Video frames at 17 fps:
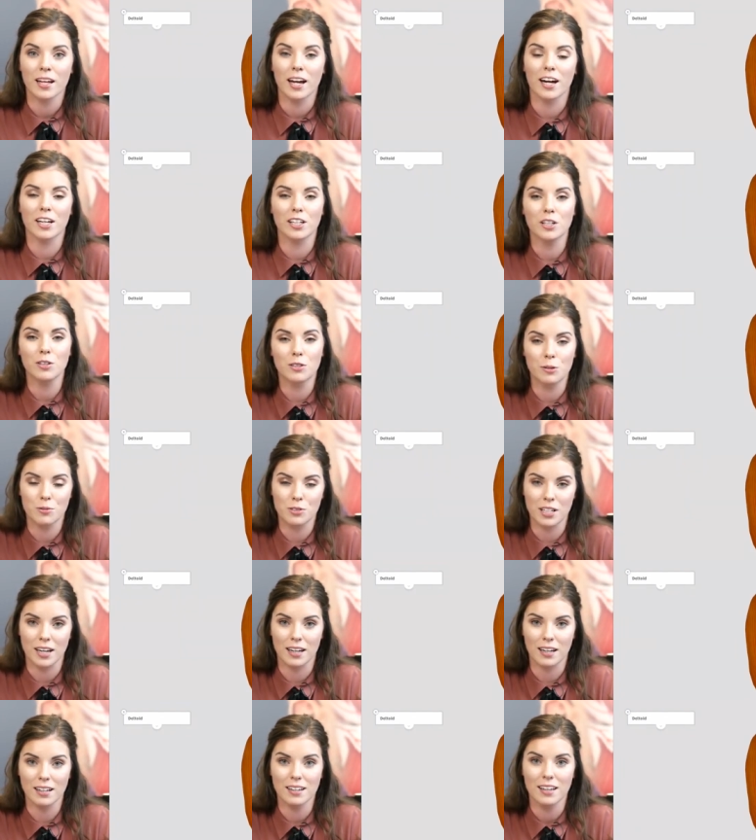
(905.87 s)
our YouTube
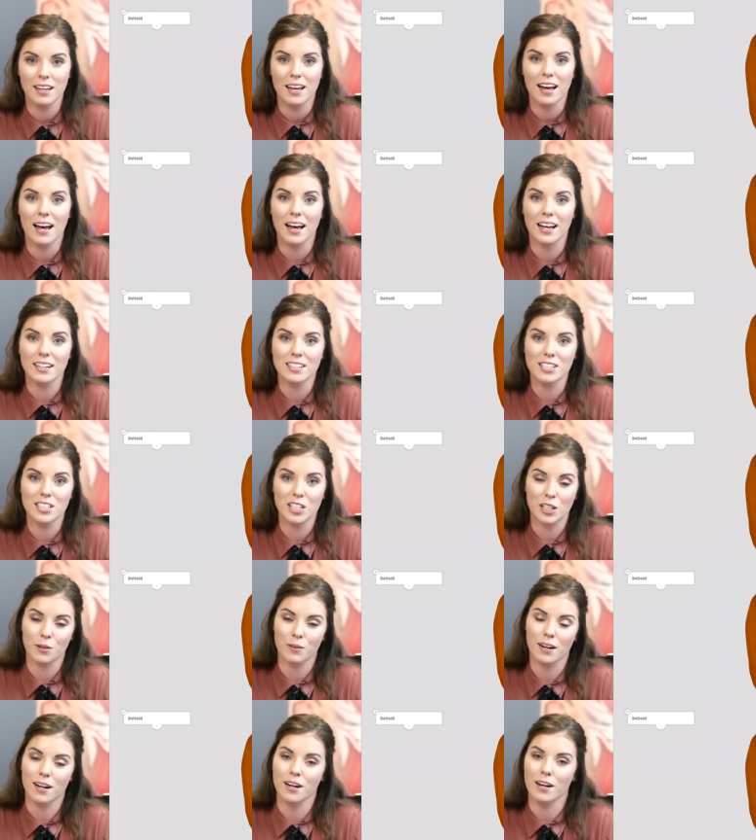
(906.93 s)
channel and
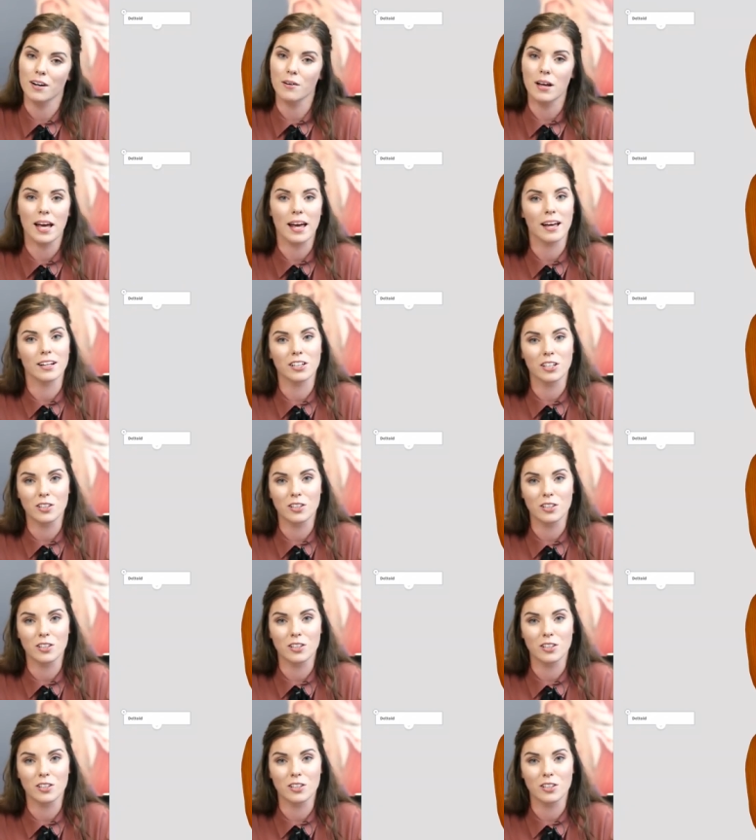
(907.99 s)
to our uh,